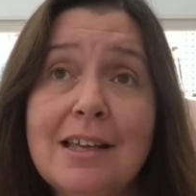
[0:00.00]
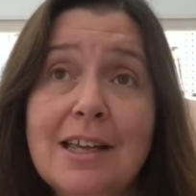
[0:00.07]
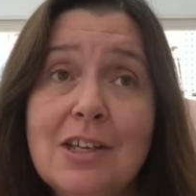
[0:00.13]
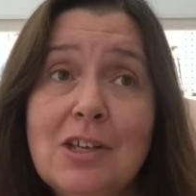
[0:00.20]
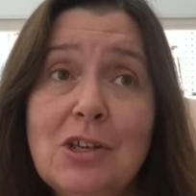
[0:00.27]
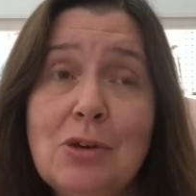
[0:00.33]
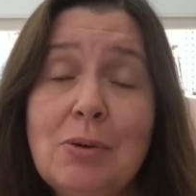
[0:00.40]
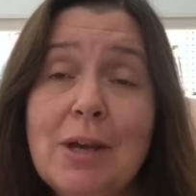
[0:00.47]

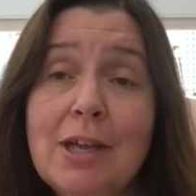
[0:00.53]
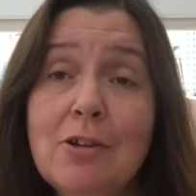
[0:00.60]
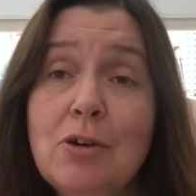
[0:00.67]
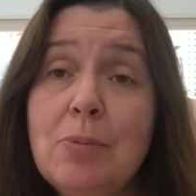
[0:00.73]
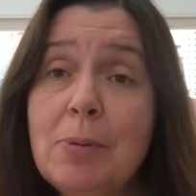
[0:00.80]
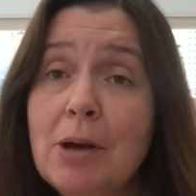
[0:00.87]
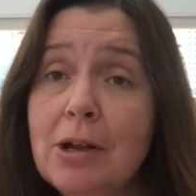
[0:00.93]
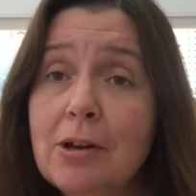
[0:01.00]
get you a
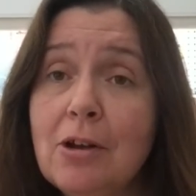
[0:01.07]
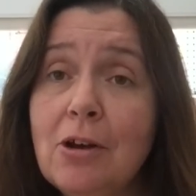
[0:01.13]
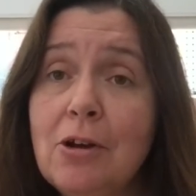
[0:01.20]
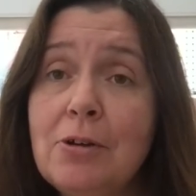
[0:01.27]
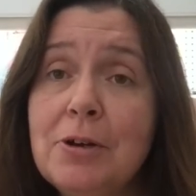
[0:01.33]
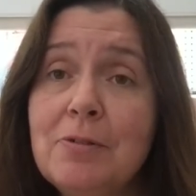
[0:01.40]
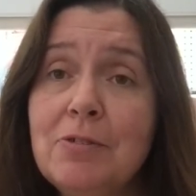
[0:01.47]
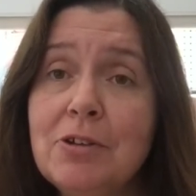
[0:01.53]
coupon
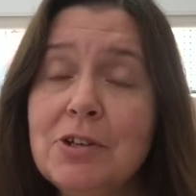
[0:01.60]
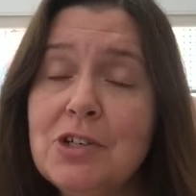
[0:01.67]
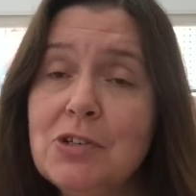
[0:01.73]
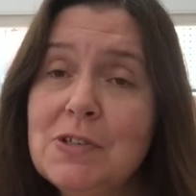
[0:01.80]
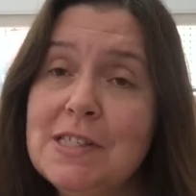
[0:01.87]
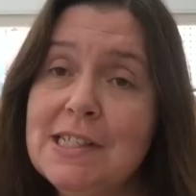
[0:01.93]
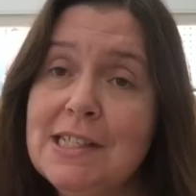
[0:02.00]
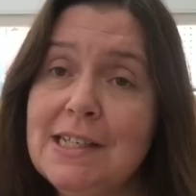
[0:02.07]
code if you're
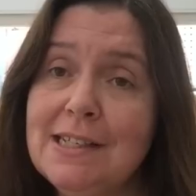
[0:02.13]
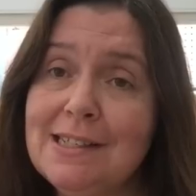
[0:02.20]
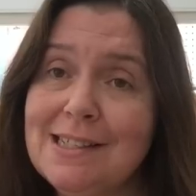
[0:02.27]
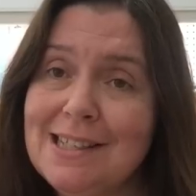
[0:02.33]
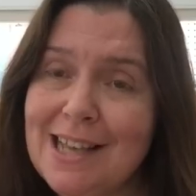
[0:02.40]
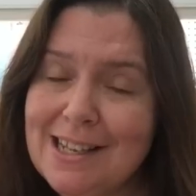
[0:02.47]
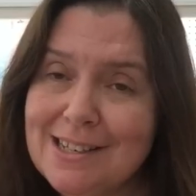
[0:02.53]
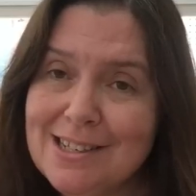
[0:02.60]
interested in
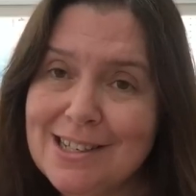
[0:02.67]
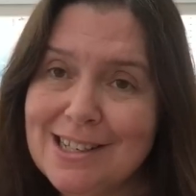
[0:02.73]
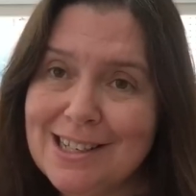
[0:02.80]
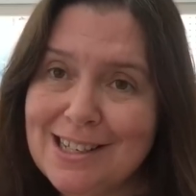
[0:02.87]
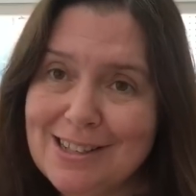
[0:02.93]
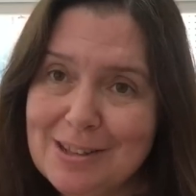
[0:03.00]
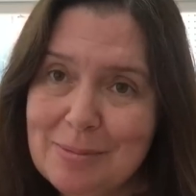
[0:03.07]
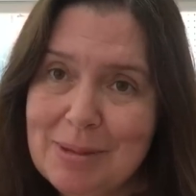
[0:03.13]
attending
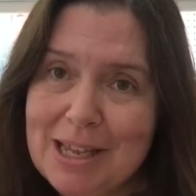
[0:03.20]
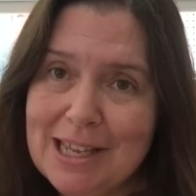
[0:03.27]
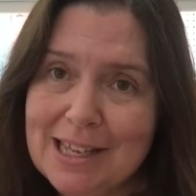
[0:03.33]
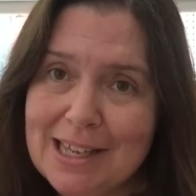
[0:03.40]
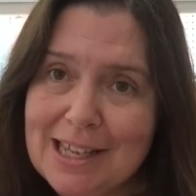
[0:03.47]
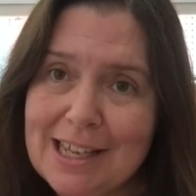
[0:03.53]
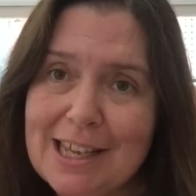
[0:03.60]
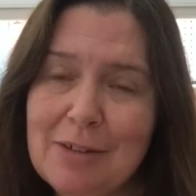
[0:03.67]
In the Making.